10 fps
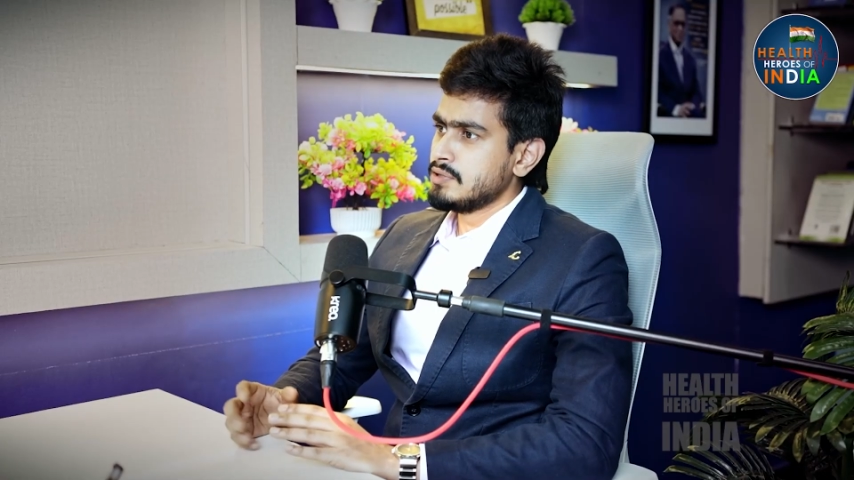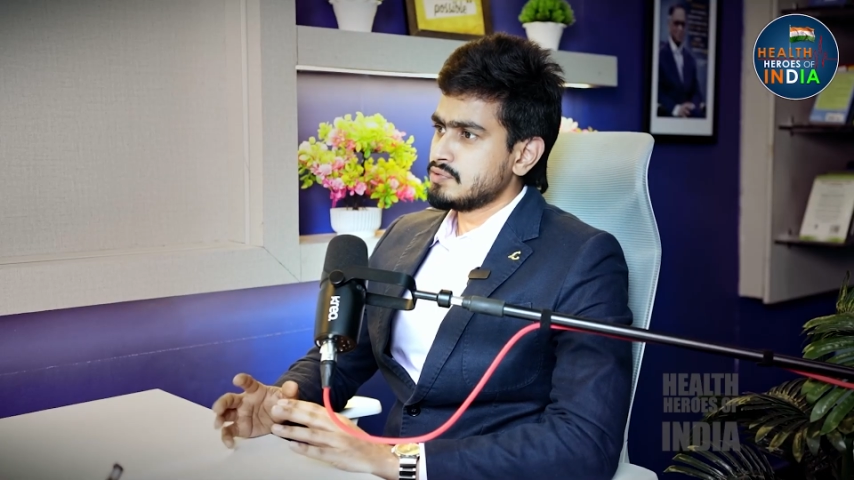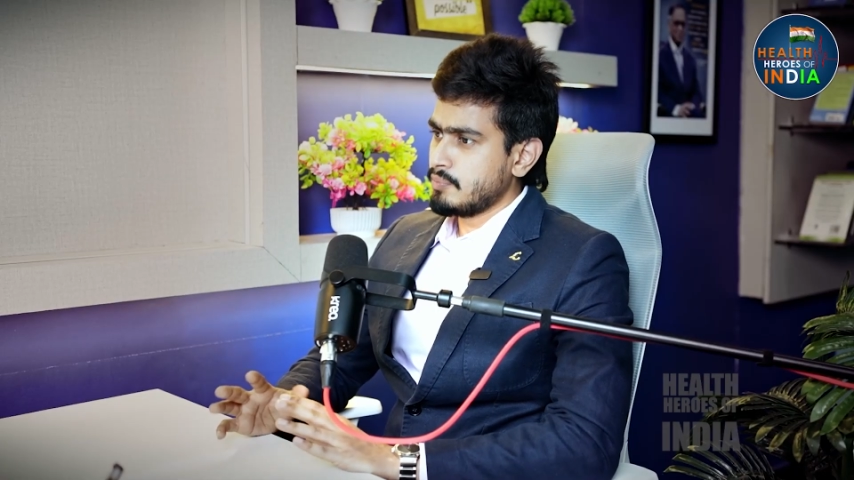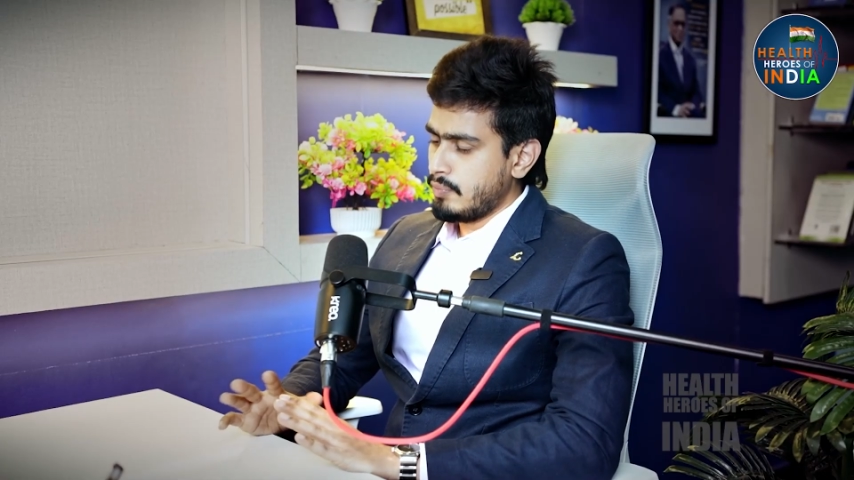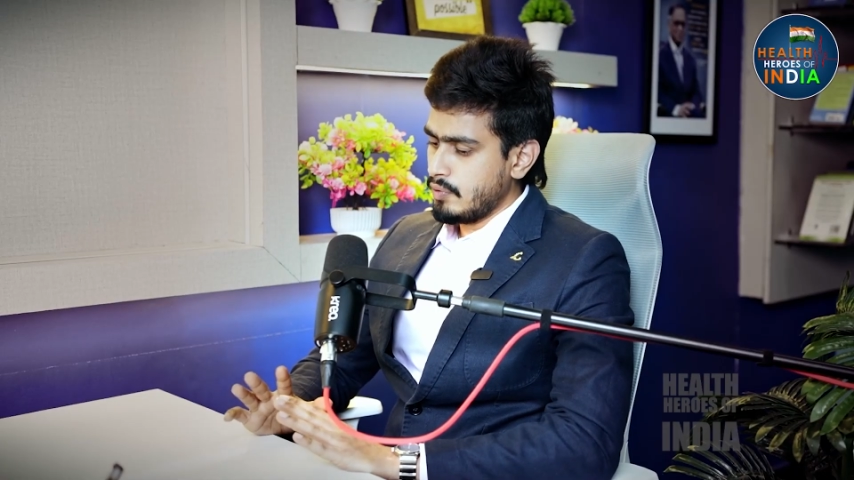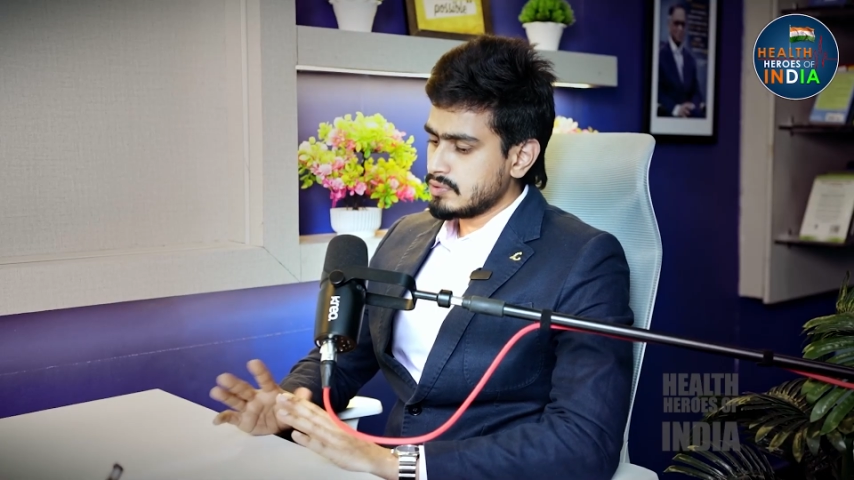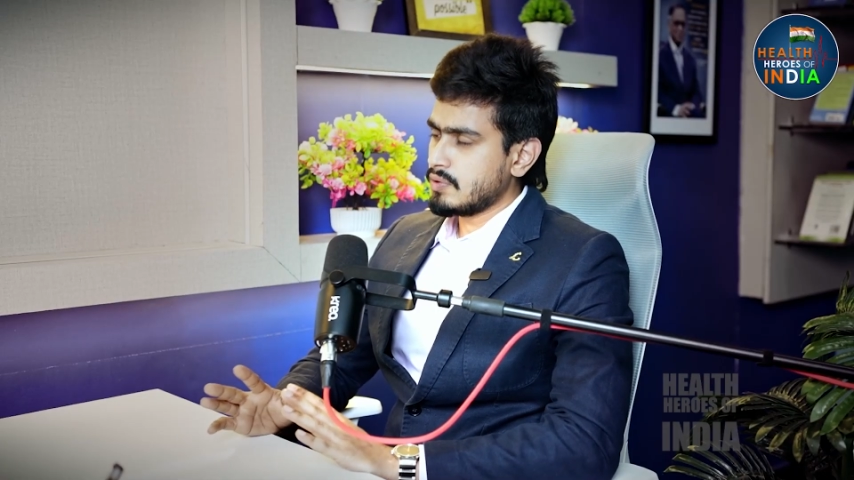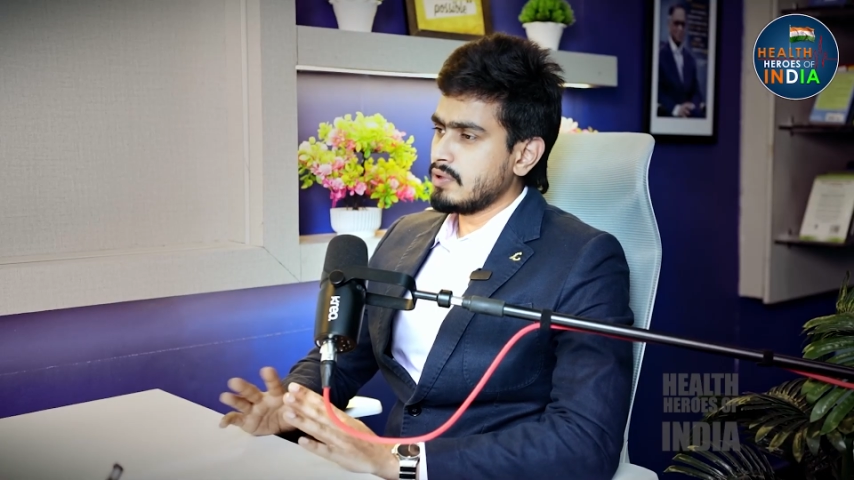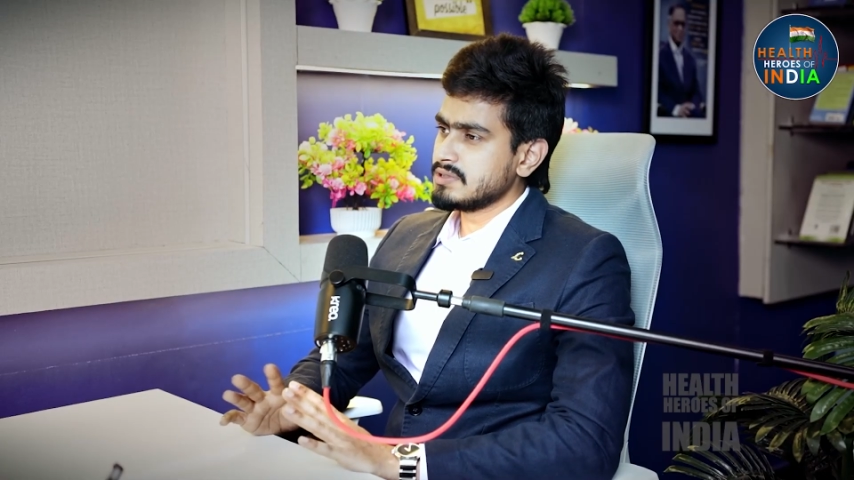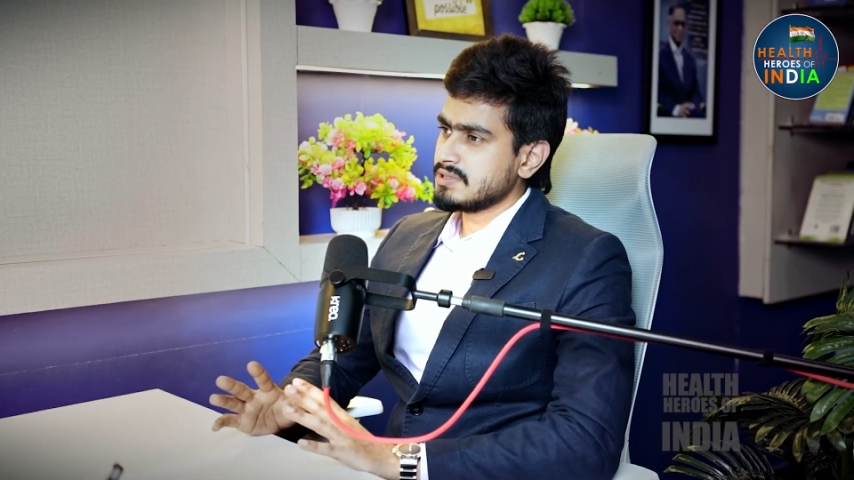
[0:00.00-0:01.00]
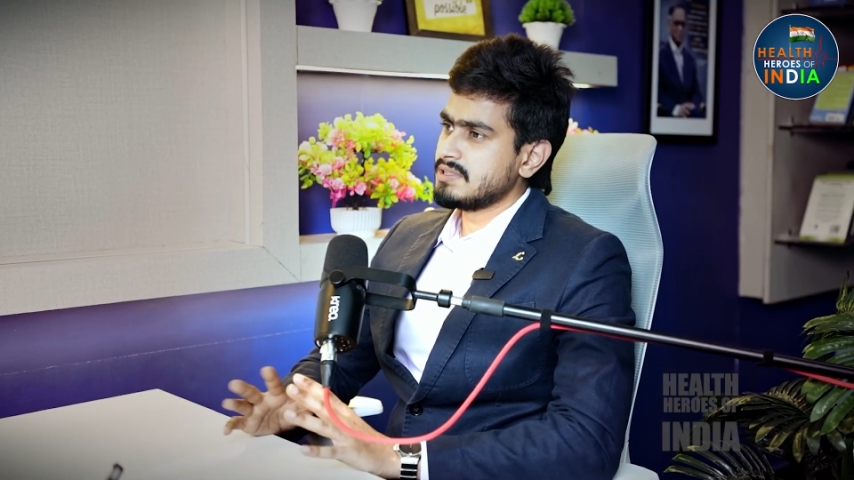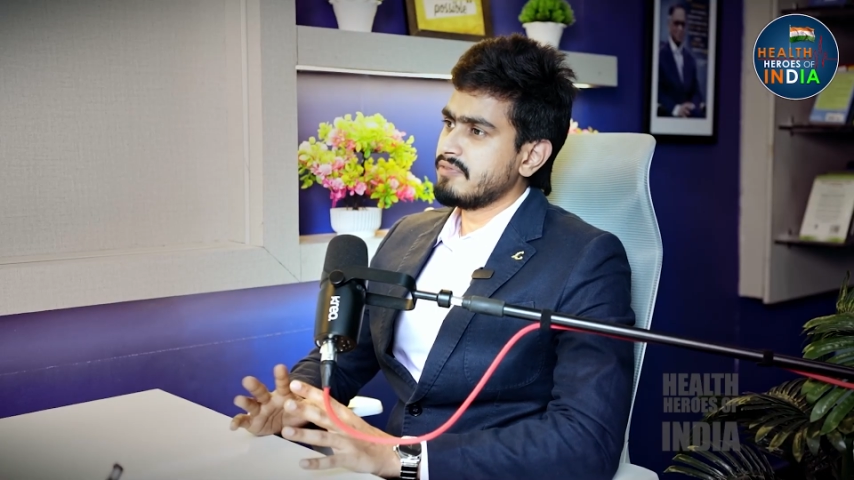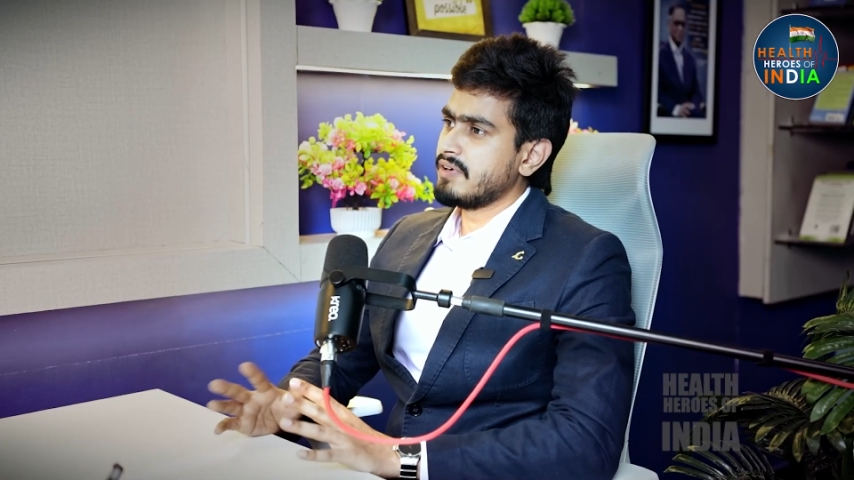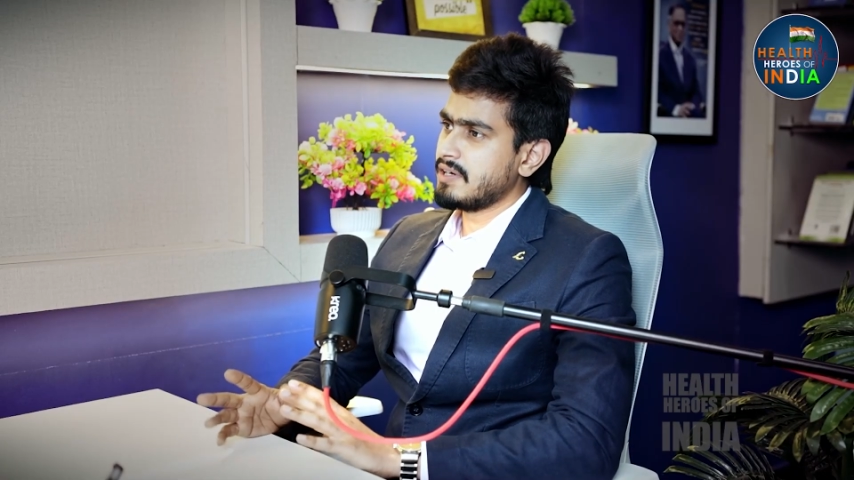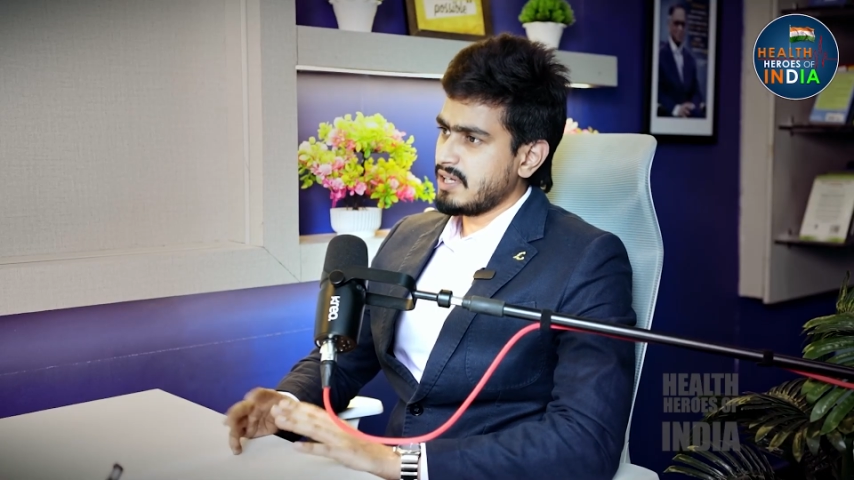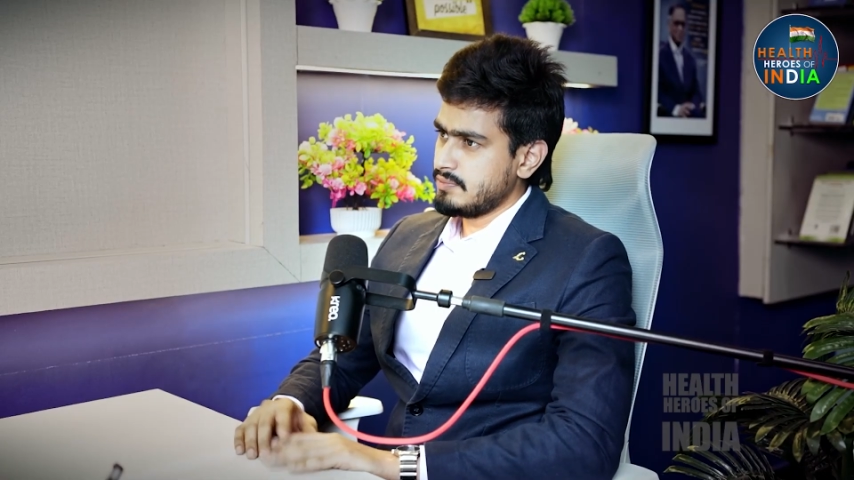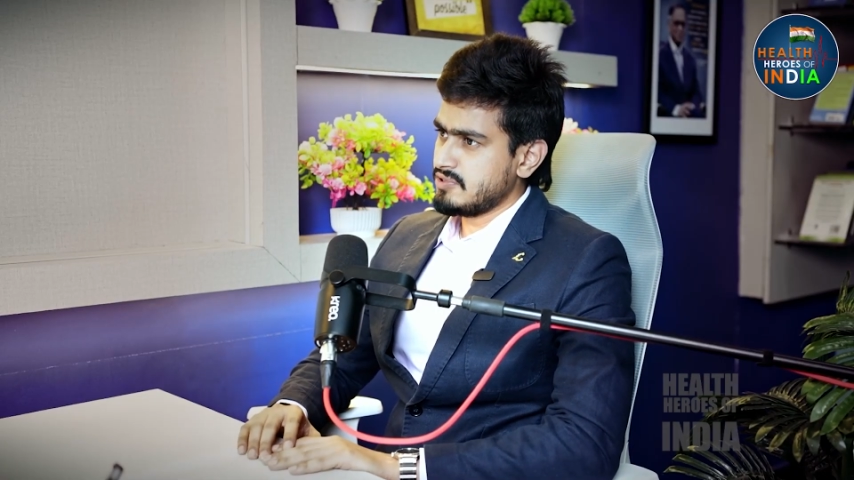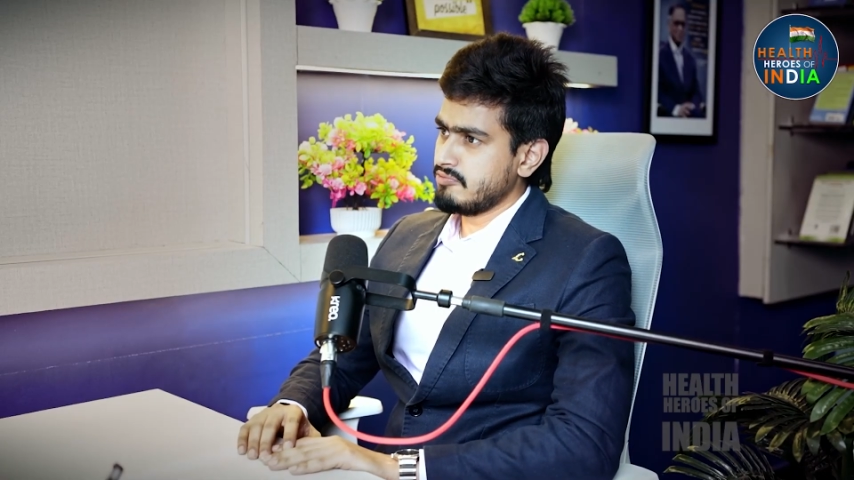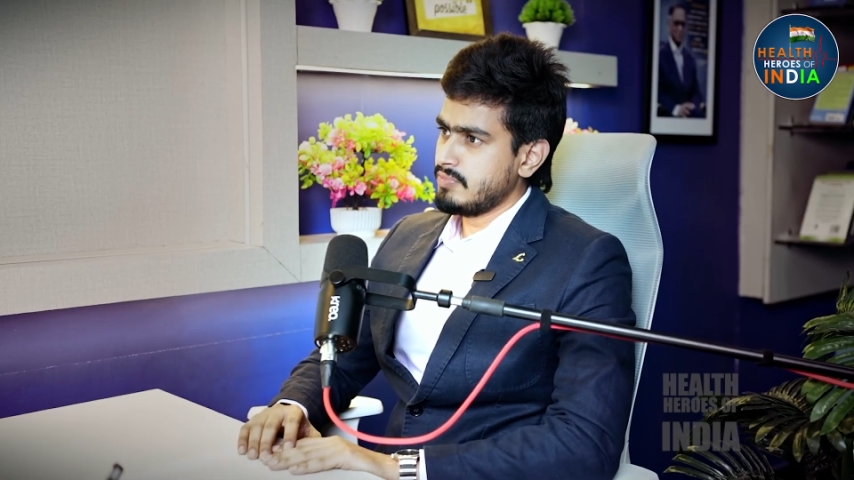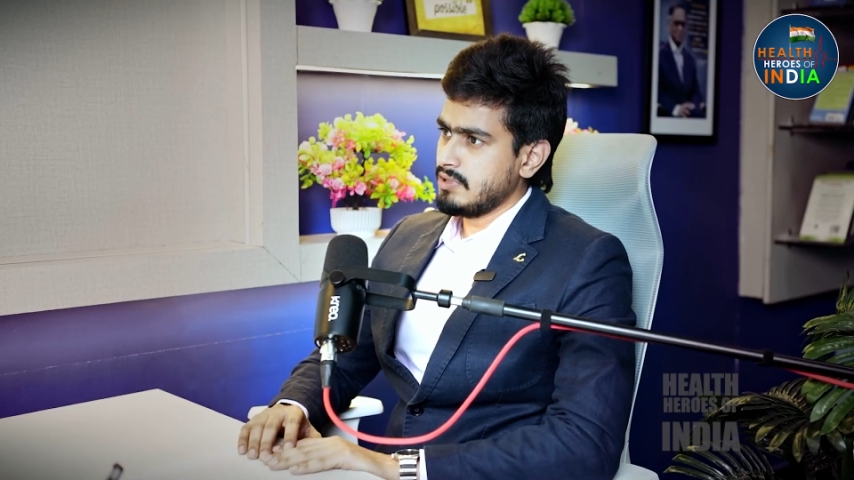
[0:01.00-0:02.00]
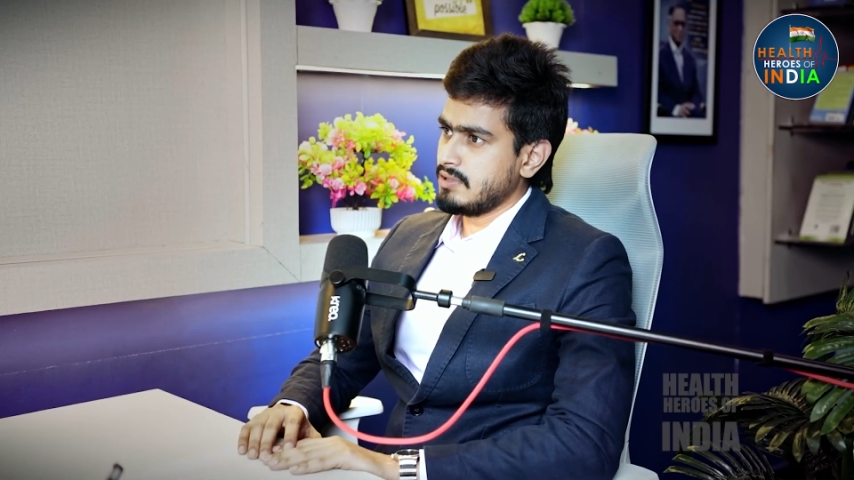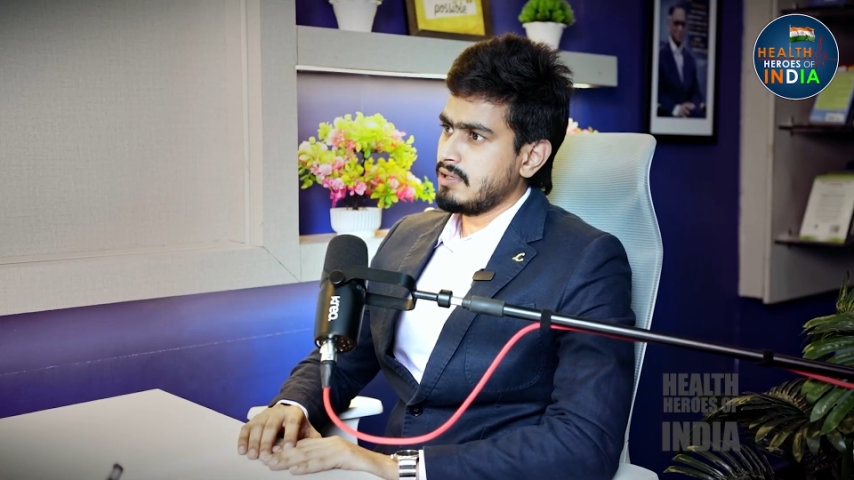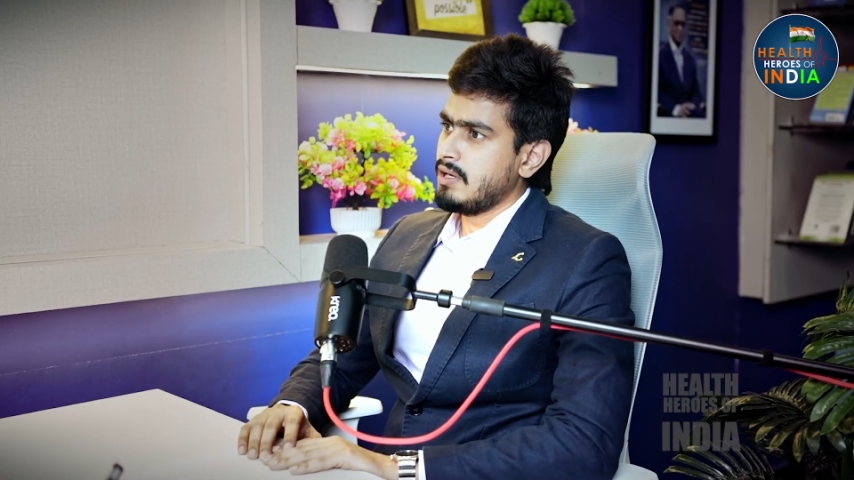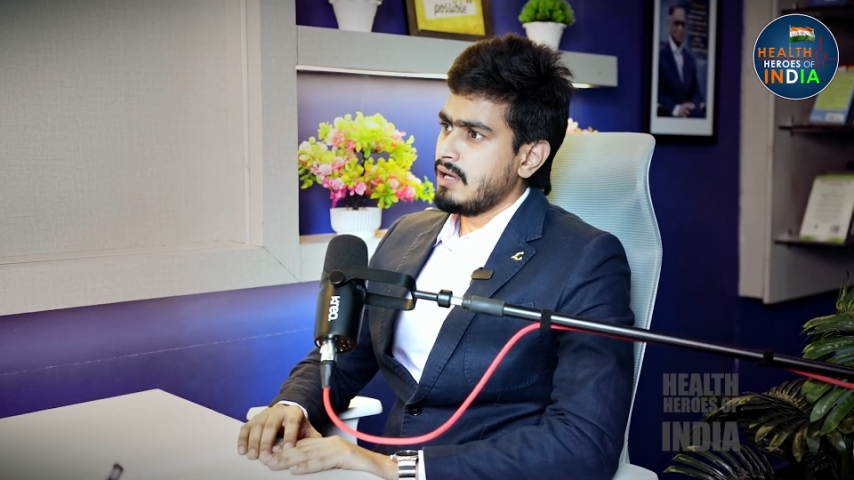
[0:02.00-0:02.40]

so both causes different types of burn.